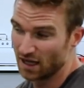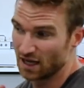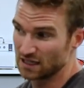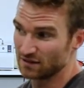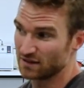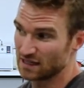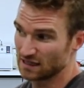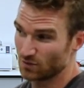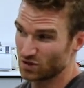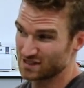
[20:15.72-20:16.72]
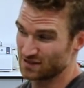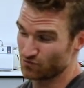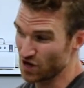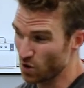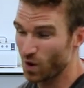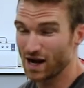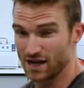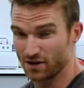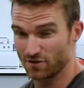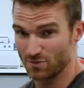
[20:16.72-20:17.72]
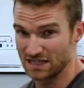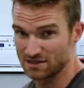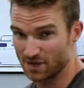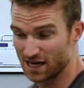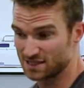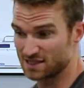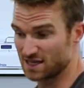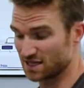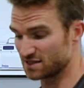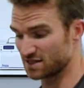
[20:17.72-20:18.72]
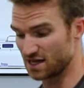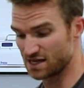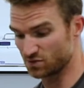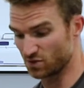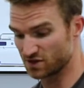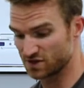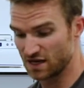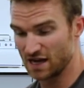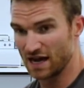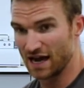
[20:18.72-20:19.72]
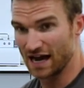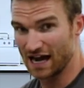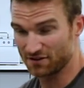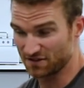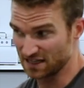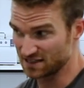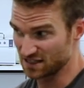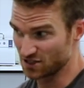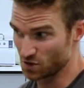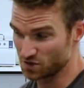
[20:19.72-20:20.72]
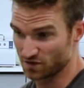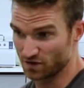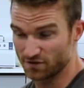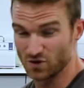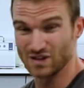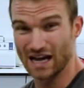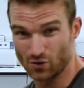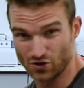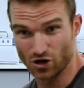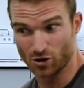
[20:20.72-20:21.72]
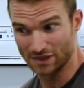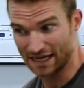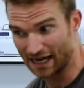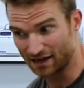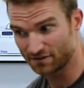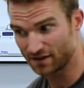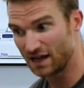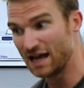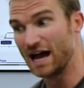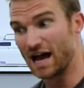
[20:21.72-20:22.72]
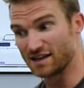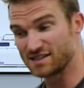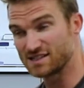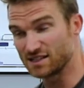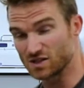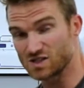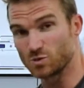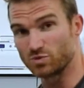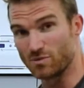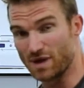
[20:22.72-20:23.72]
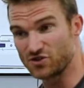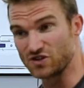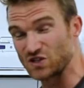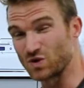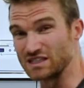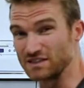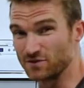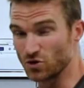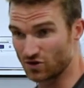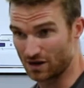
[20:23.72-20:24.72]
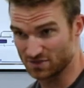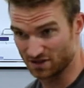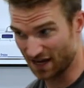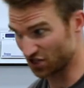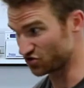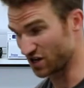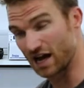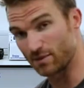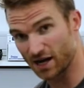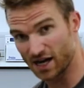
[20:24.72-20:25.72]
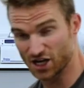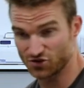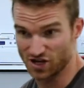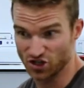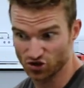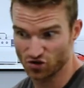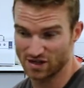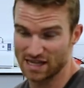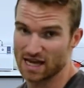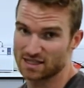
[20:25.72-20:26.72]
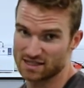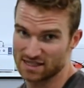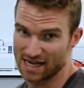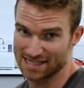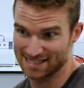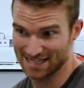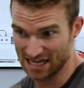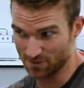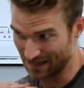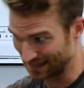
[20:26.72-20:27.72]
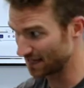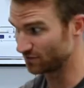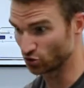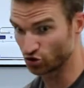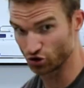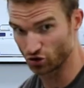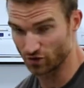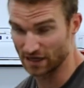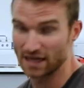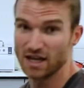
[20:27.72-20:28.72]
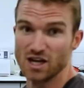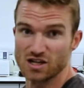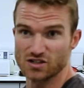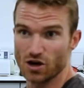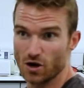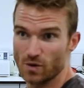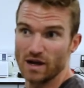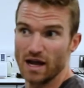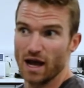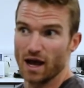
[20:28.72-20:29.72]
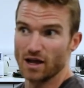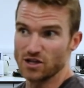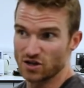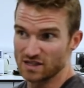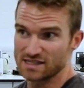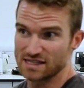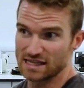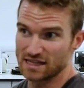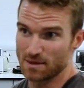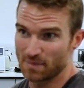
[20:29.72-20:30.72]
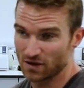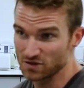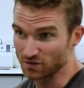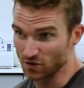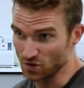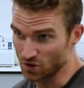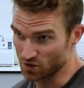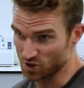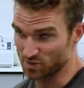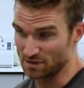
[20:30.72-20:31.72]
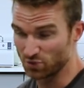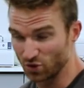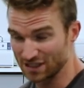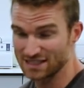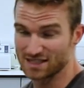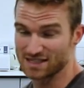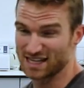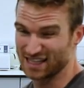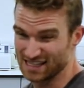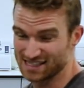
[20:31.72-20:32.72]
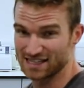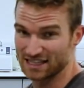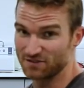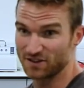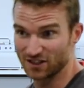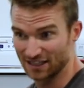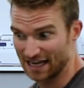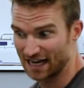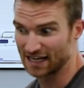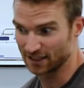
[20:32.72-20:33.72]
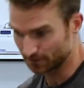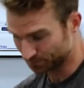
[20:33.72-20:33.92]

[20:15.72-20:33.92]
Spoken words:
And if you think that what's required for me to manage this exercise was half the insulin dose of the food that I would normally have, and still a supplementary 24 grams of extra carbohydrate during the exercise to keep it level during. So you can see the amount of glucose that's being pulled into the cell is significantly higher